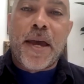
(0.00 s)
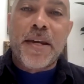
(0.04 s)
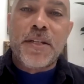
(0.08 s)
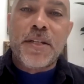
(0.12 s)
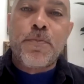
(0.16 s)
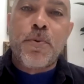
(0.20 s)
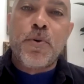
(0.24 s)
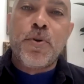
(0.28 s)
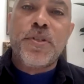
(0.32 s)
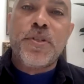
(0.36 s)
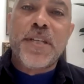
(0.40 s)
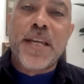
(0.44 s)
And
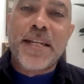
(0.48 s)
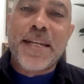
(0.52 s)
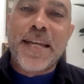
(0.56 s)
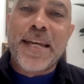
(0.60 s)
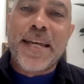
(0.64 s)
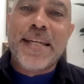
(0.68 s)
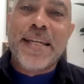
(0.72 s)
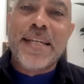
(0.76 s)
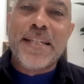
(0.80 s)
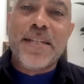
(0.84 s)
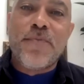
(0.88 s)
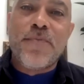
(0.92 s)
as Paul said,
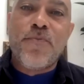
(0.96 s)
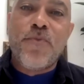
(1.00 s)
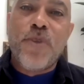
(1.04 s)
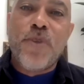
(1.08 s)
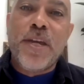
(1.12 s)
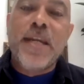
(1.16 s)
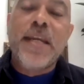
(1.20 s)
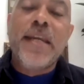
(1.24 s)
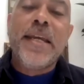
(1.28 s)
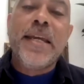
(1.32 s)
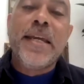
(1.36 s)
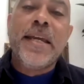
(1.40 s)
it is a
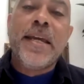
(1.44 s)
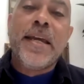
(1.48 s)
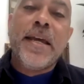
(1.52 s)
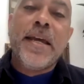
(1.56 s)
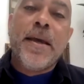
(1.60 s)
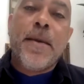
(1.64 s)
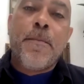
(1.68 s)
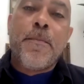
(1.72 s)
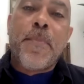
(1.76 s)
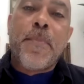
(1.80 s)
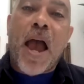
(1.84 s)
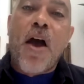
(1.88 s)
really
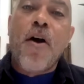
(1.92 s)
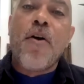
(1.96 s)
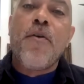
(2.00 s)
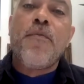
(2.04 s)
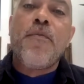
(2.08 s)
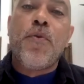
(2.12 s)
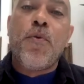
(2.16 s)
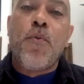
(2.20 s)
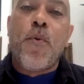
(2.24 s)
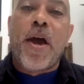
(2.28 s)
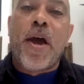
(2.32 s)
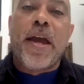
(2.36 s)

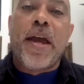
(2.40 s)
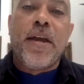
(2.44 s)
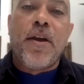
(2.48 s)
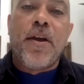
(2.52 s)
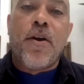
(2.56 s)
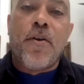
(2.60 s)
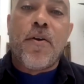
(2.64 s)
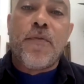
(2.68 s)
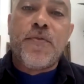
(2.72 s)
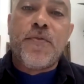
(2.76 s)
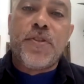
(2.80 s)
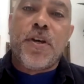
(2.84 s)
powerful
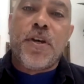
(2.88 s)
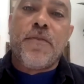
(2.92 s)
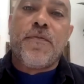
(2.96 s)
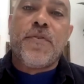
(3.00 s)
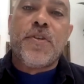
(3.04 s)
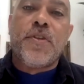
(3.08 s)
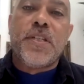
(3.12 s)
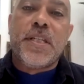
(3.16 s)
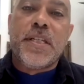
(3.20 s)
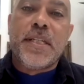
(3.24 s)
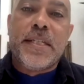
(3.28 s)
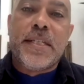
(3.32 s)
way of
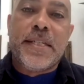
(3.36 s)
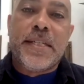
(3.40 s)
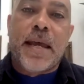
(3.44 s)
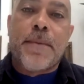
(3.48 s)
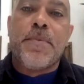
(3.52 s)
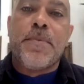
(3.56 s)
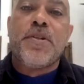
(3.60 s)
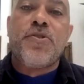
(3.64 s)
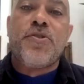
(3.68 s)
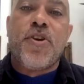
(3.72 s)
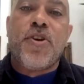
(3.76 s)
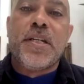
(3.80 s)
services
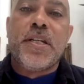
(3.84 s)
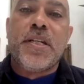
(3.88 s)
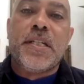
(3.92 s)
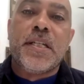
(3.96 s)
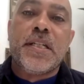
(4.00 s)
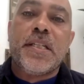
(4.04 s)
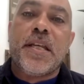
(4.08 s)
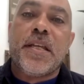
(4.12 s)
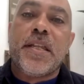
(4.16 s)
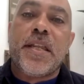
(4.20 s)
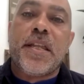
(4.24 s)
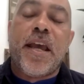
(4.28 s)

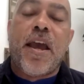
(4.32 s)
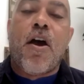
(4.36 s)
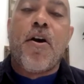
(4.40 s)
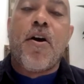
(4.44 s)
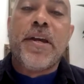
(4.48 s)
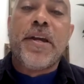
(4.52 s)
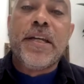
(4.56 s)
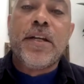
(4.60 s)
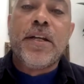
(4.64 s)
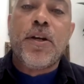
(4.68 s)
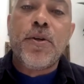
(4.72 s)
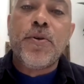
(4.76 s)
demonstrating that they are
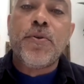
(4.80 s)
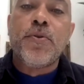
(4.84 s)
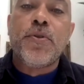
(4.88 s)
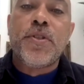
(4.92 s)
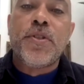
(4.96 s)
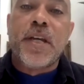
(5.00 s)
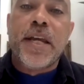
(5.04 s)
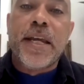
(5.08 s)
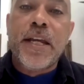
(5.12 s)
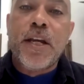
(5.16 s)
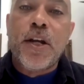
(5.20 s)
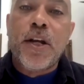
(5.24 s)

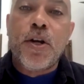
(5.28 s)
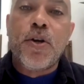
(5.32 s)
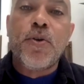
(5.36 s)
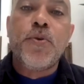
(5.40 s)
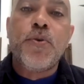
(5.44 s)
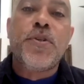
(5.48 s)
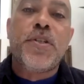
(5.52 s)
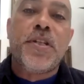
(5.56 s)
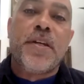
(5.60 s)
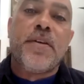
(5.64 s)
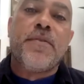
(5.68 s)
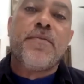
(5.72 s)

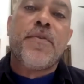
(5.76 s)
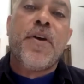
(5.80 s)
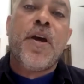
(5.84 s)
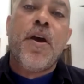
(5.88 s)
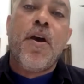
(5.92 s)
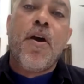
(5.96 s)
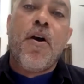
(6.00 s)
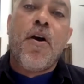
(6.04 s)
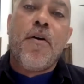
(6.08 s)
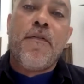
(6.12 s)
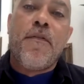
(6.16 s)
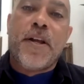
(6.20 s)
inclusive
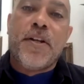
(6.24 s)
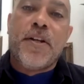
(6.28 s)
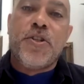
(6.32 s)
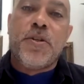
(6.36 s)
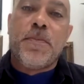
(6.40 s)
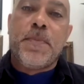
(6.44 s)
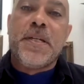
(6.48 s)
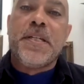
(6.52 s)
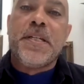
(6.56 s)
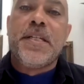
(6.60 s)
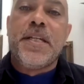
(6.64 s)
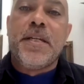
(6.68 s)
of
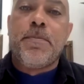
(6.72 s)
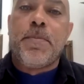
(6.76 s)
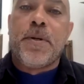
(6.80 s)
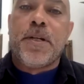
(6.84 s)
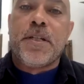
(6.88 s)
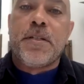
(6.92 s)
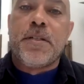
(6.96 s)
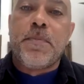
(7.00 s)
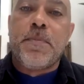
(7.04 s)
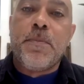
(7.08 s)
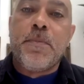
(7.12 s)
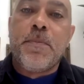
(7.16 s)
LGBT
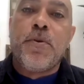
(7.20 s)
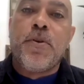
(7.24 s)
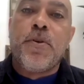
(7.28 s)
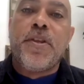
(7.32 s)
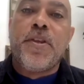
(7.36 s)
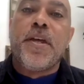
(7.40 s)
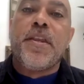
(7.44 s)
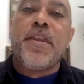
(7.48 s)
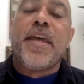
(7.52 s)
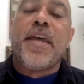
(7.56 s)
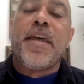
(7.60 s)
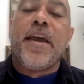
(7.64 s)
plus people,
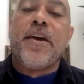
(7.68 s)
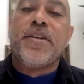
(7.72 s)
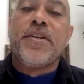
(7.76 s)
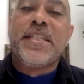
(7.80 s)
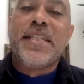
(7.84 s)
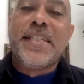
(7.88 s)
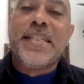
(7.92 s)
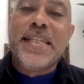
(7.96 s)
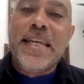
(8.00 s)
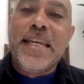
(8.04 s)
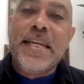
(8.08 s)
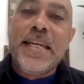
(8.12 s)
that they are
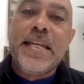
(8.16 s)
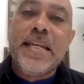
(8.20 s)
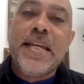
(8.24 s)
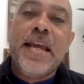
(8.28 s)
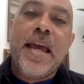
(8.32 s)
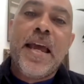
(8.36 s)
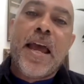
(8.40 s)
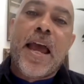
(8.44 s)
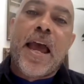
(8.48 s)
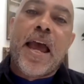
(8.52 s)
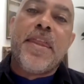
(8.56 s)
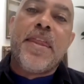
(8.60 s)
seen
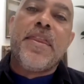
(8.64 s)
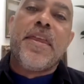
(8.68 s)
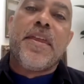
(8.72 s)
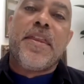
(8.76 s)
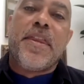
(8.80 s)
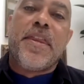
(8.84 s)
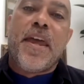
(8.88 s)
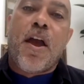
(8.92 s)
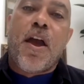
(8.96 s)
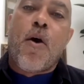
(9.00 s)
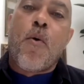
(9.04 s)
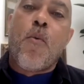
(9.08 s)
and
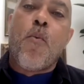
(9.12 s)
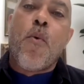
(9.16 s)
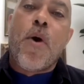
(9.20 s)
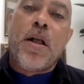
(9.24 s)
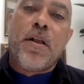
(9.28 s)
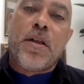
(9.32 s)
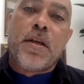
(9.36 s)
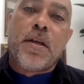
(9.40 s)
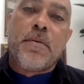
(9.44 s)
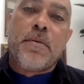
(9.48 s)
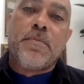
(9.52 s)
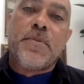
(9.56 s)
that they are
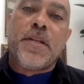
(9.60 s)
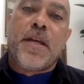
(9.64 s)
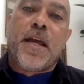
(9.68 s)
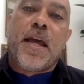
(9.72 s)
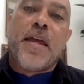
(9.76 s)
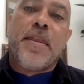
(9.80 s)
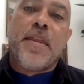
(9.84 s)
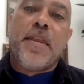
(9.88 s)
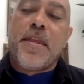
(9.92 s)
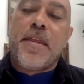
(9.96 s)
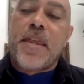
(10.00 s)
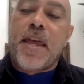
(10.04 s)
welcomed
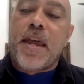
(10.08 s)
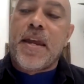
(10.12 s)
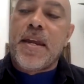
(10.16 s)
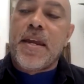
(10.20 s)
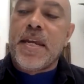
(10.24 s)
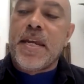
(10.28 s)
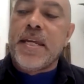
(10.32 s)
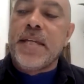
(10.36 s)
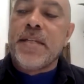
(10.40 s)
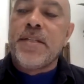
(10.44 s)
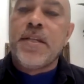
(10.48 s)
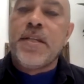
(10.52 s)
and that their
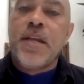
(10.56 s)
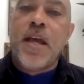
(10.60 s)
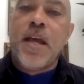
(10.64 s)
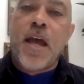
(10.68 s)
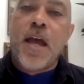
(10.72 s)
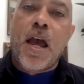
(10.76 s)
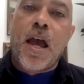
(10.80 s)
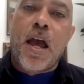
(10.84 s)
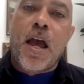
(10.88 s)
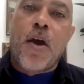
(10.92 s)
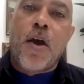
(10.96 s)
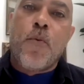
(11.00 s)
needs
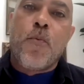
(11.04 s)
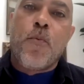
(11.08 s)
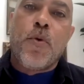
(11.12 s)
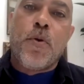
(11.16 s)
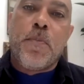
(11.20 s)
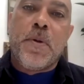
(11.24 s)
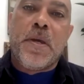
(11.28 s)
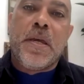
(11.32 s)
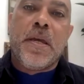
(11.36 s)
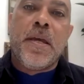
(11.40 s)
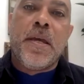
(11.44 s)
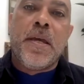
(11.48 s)

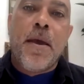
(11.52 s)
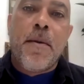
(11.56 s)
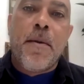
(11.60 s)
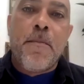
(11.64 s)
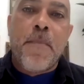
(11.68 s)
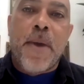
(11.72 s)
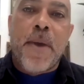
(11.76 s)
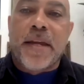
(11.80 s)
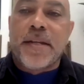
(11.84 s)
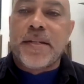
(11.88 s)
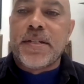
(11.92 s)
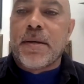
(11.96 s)
will be
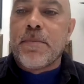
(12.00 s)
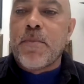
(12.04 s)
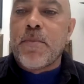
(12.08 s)
met.